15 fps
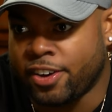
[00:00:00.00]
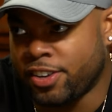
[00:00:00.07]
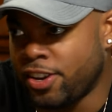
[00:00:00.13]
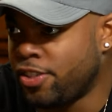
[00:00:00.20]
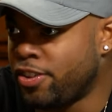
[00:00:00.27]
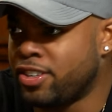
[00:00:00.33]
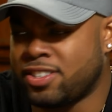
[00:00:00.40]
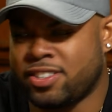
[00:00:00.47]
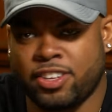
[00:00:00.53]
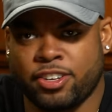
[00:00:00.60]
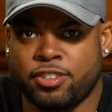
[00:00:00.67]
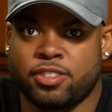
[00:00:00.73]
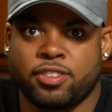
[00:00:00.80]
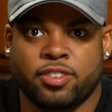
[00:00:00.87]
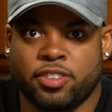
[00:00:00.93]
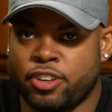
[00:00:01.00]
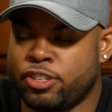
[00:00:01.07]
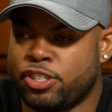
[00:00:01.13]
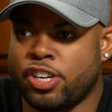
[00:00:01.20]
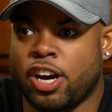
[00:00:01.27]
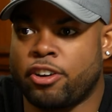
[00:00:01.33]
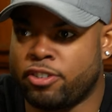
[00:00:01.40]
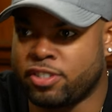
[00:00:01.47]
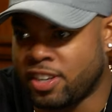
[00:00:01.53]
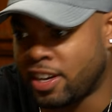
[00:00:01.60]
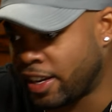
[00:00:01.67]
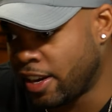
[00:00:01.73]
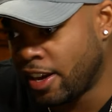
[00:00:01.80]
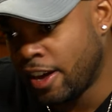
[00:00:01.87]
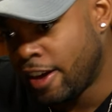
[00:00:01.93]
You know, there's genres
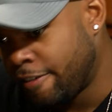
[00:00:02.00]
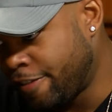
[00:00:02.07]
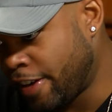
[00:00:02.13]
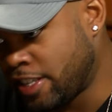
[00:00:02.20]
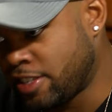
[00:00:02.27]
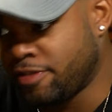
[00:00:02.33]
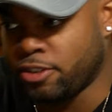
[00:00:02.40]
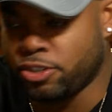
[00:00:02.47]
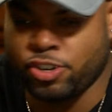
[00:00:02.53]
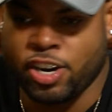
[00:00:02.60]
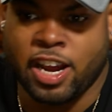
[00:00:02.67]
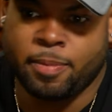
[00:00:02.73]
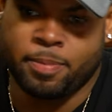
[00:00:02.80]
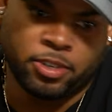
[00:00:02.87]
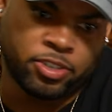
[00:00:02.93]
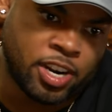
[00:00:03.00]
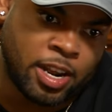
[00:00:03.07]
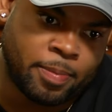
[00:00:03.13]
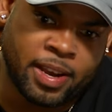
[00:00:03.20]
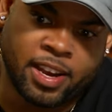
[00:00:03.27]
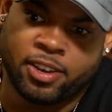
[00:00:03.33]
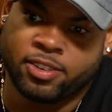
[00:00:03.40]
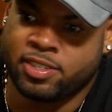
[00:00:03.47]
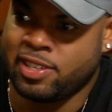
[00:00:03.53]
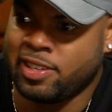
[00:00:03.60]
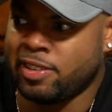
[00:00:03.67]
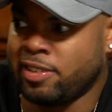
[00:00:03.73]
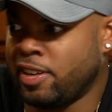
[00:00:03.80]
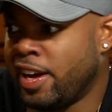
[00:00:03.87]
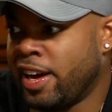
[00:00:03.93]
like festival trap and trap house
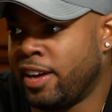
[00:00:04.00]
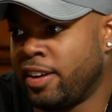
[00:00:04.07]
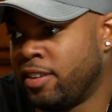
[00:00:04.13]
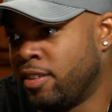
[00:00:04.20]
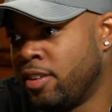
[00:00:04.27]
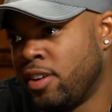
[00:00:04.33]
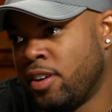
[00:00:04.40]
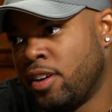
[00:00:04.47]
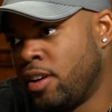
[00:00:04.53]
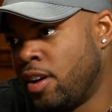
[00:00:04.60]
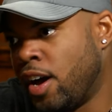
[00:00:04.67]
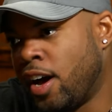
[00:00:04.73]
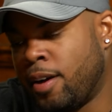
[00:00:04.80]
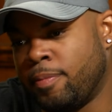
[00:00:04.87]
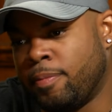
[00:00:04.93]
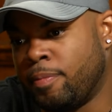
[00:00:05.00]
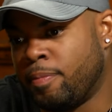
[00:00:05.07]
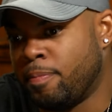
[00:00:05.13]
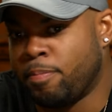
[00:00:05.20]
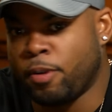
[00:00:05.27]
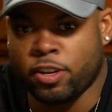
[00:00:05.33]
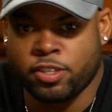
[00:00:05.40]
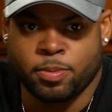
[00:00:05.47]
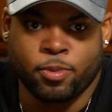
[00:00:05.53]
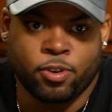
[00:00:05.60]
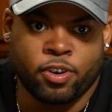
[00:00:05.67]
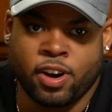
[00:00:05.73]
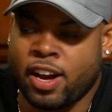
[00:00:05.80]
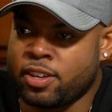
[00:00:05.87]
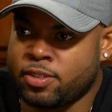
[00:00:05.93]
and
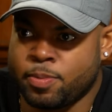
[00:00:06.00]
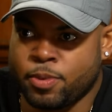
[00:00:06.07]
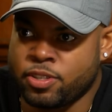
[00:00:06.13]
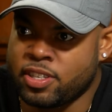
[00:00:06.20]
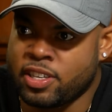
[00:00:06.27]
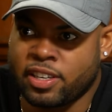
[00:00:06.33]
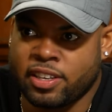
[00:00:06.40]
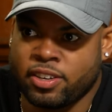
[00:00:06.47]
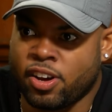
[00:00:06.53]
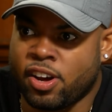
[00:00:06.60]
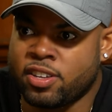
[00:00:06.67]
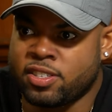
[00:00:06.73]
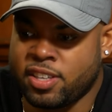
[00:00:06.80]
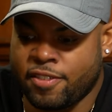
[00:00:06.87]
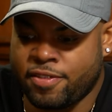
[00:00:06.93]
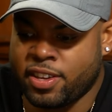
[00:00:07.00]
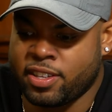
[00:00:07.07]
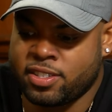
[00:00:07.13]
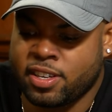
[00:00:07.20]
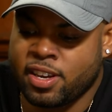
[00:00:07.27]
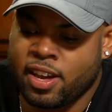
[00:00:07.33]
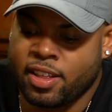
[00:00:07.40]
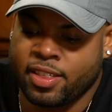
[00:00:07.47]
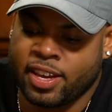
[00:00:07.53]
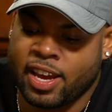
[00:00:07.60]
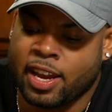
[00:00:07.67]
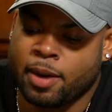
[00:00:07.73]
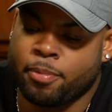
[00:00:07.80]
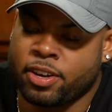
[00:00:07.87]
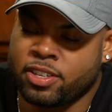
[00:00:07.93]
Baltimore house music and all stuff that
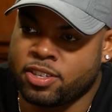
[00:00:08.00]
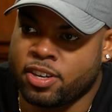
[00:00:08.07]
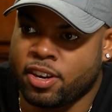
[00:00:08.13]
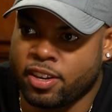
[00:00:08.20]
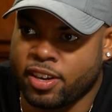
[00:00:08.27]
kind of brings it all